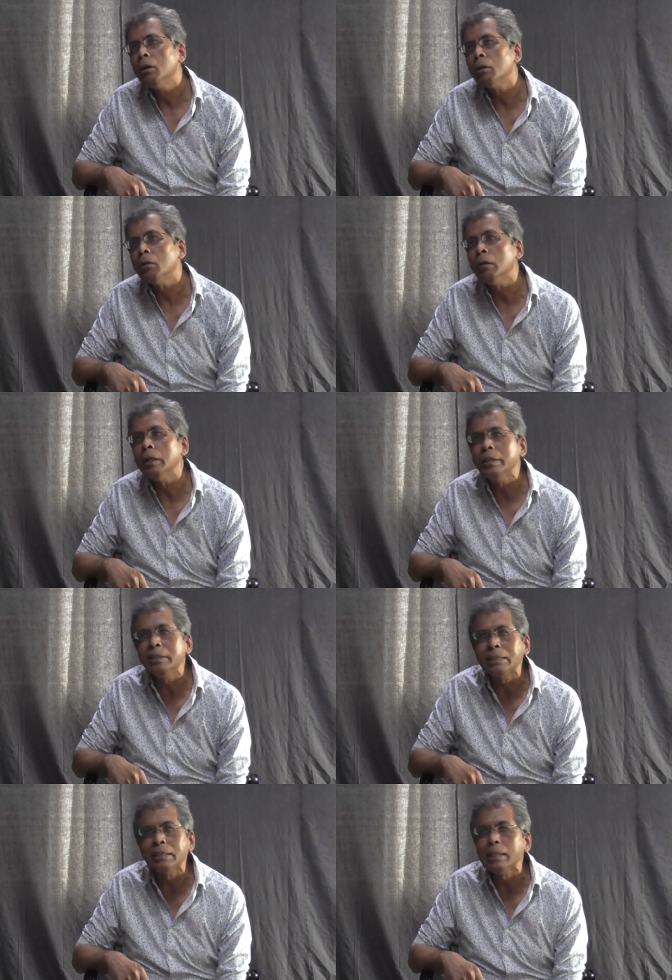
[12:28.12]
you know
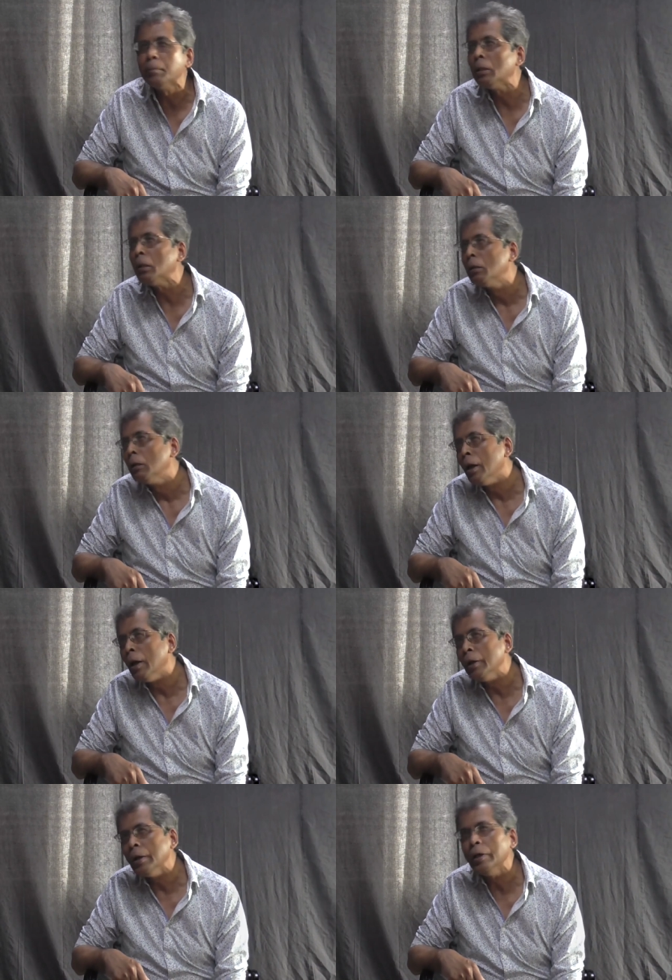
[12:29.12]
digital labor
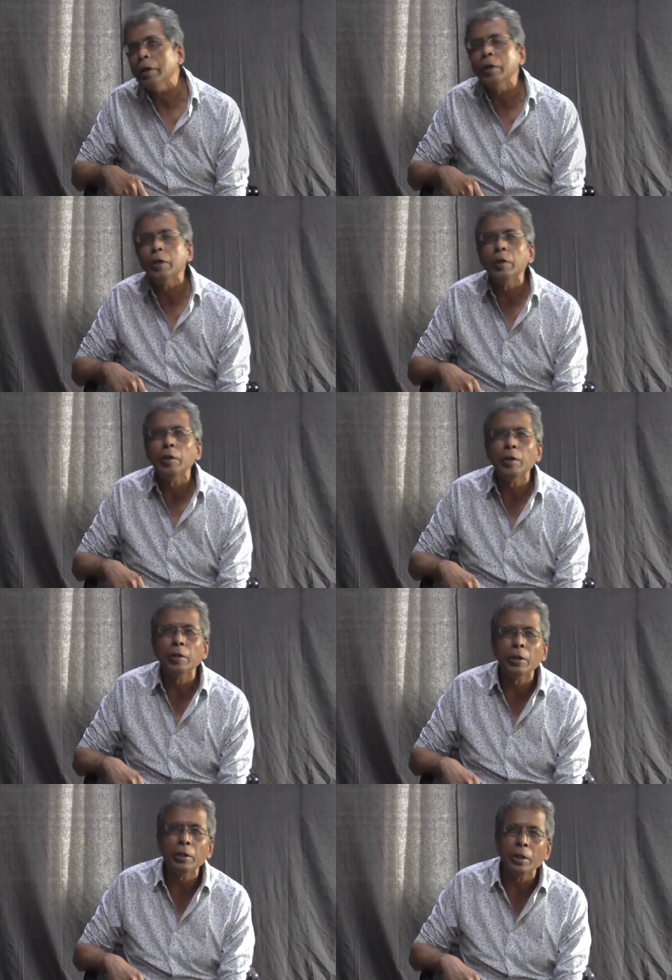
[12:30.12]
in, in, in, in,